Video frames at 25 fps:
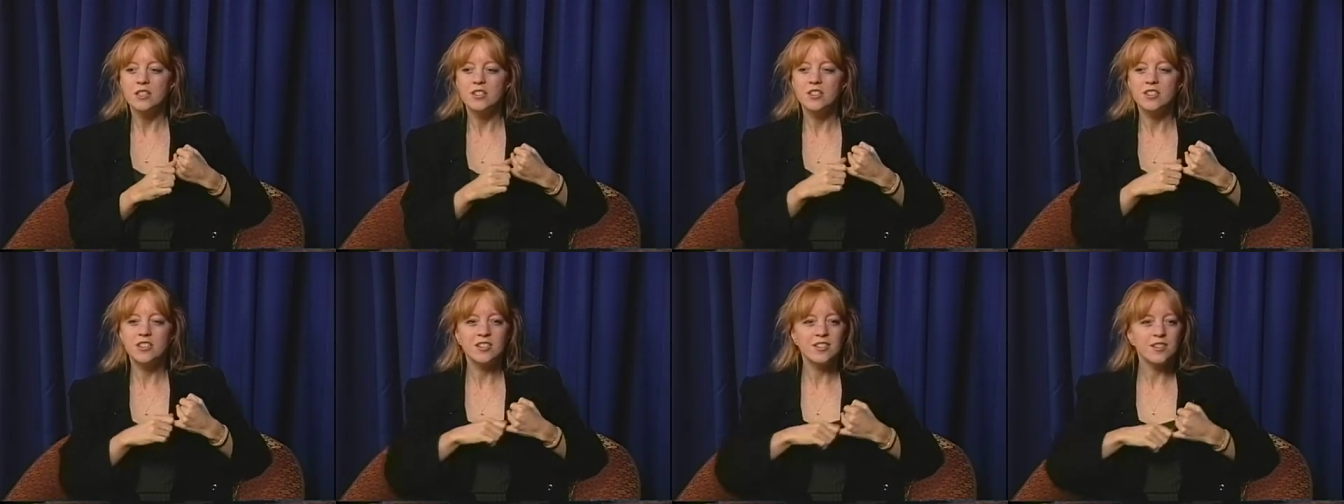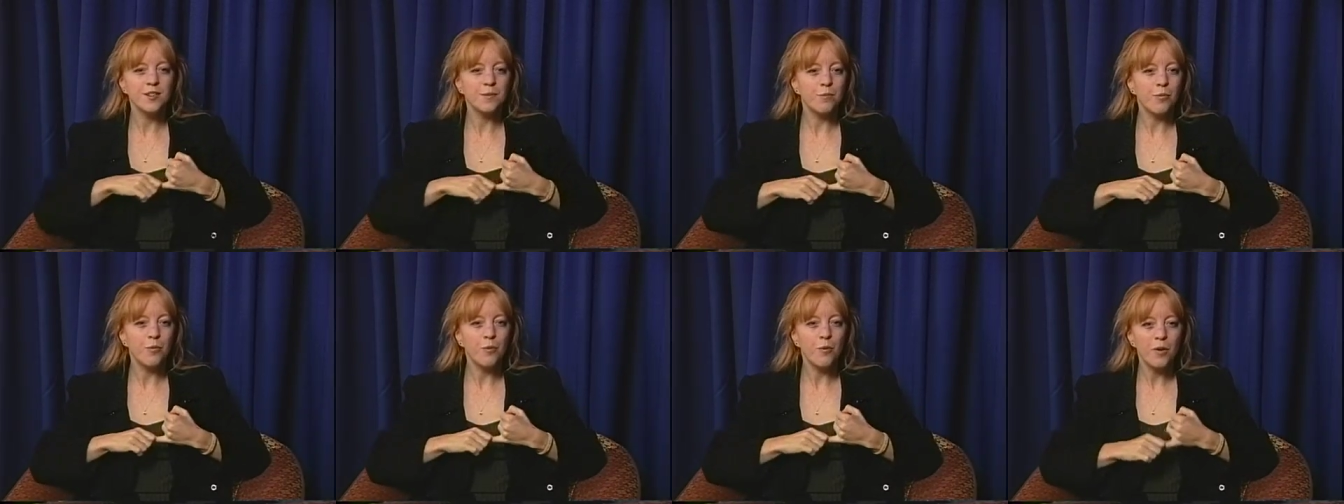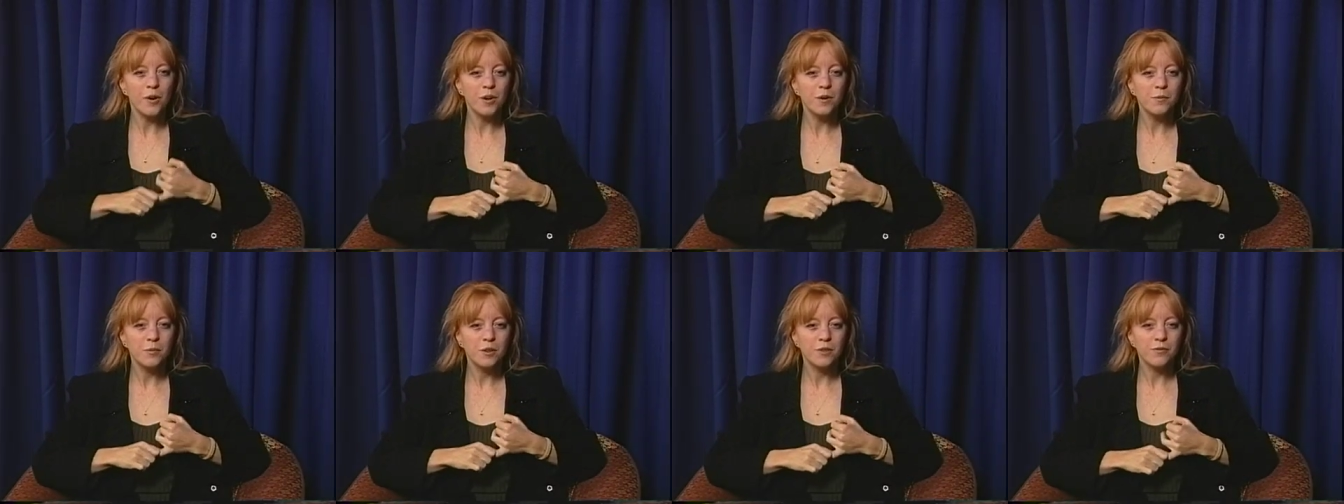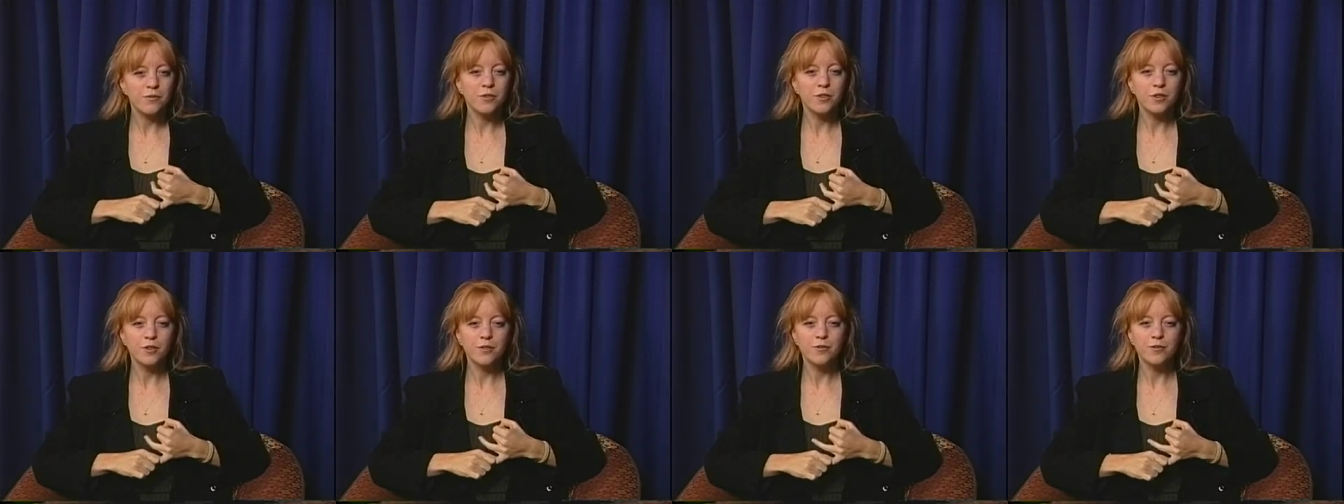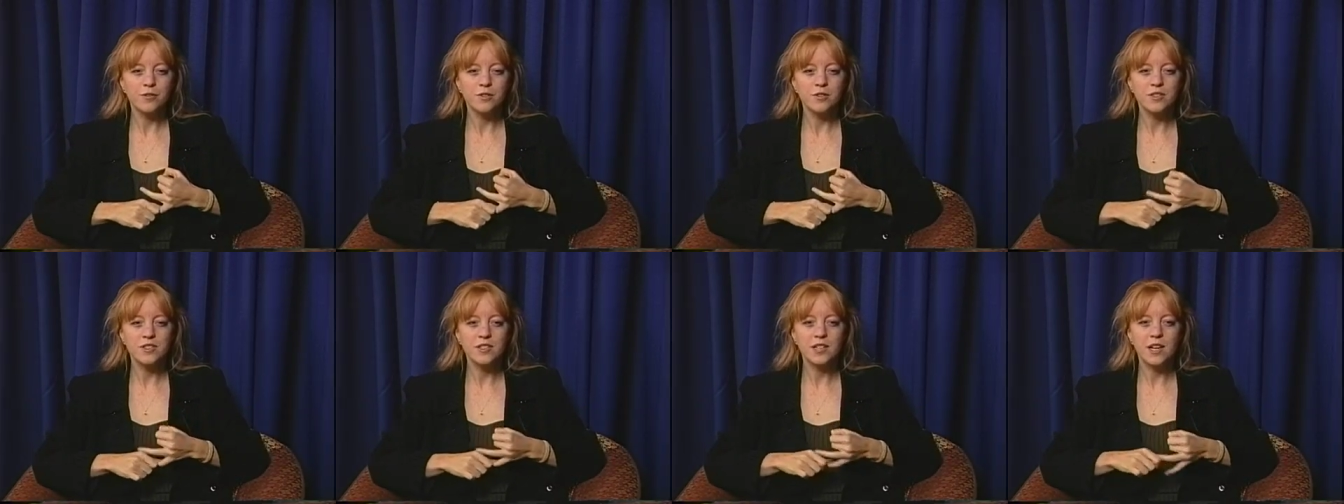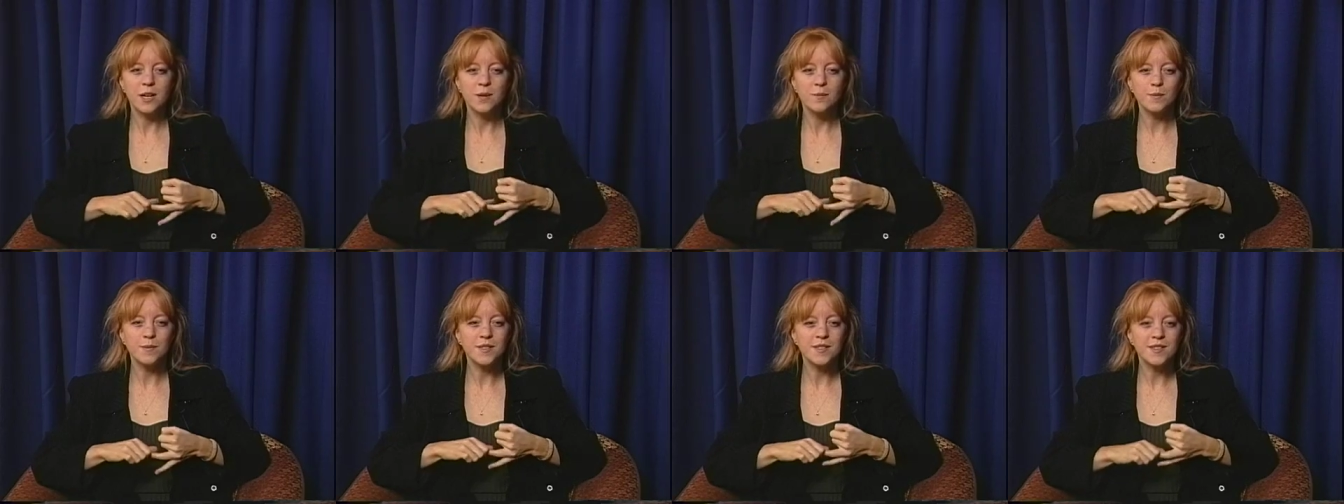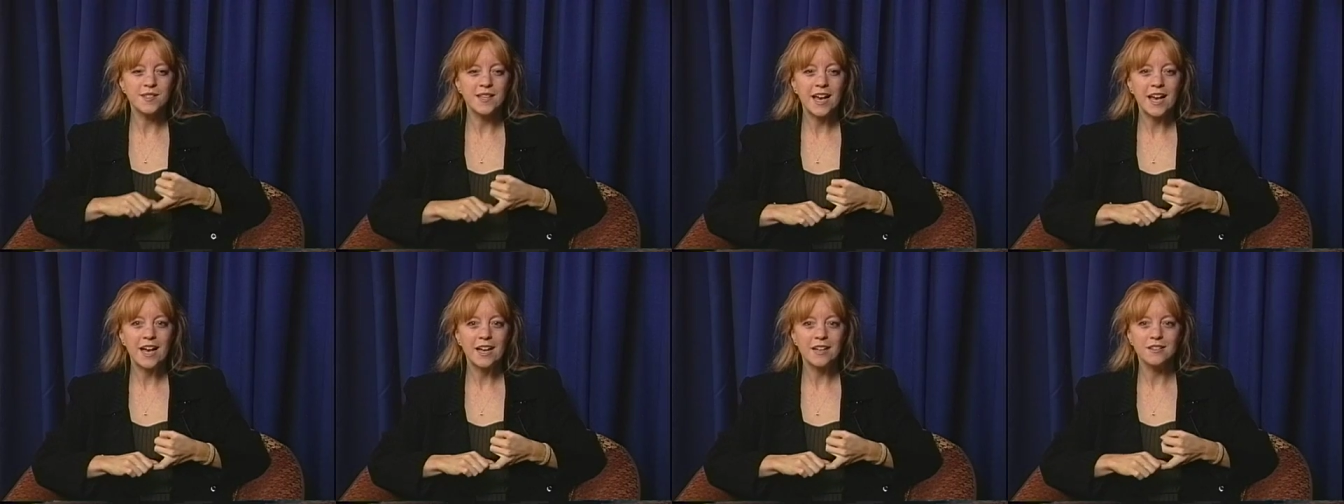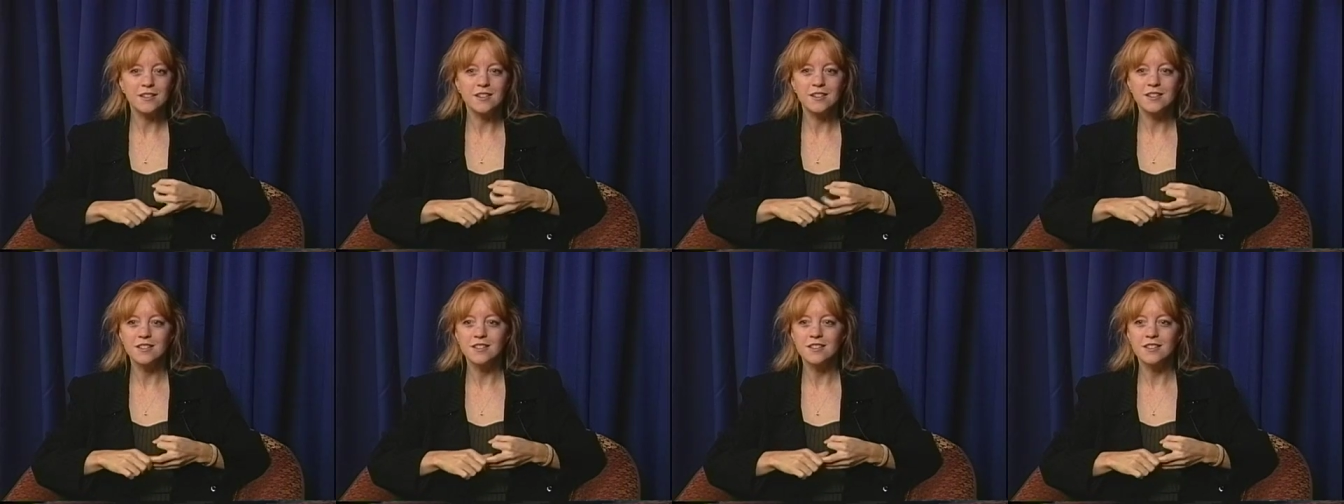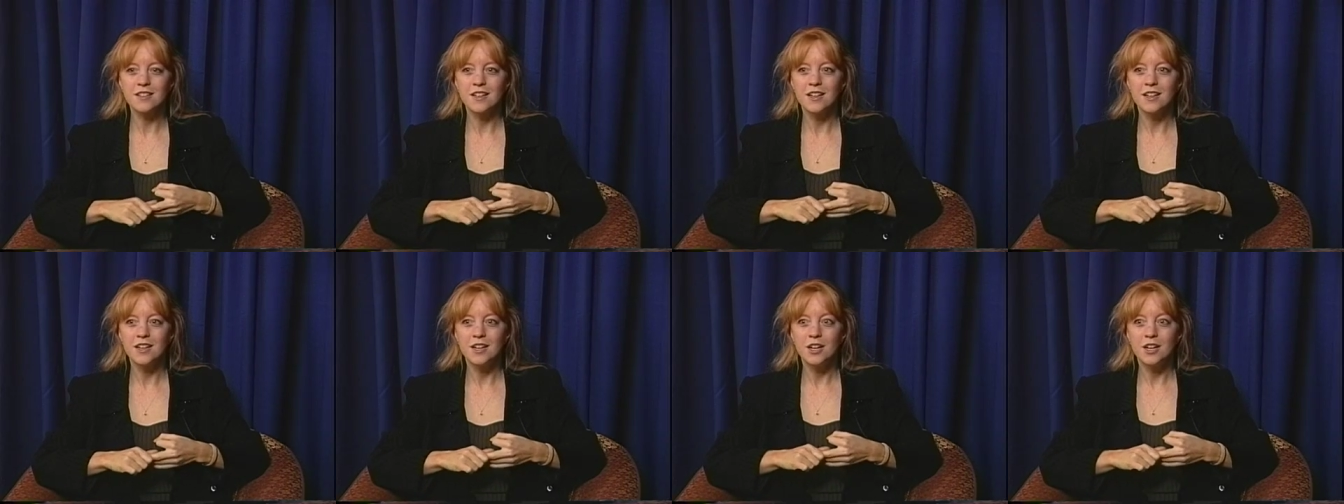disappointment for the first time, sadness,